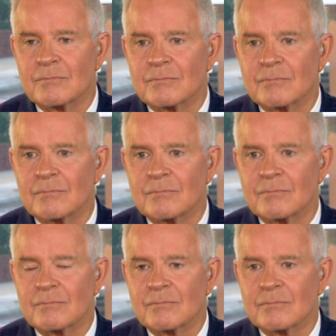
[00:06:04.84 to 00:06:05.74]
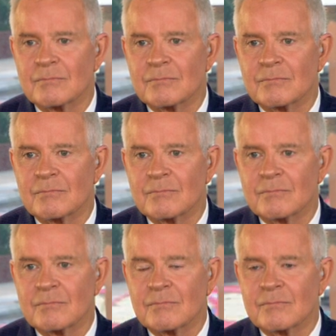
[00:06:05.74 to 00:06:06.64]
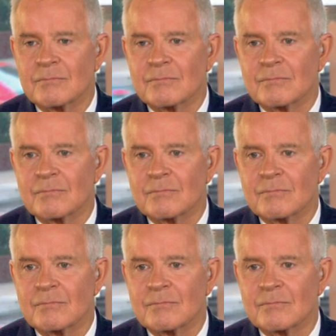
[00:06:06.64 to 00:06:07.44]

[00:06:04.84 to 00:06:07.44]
No words are spoken by the person on screen.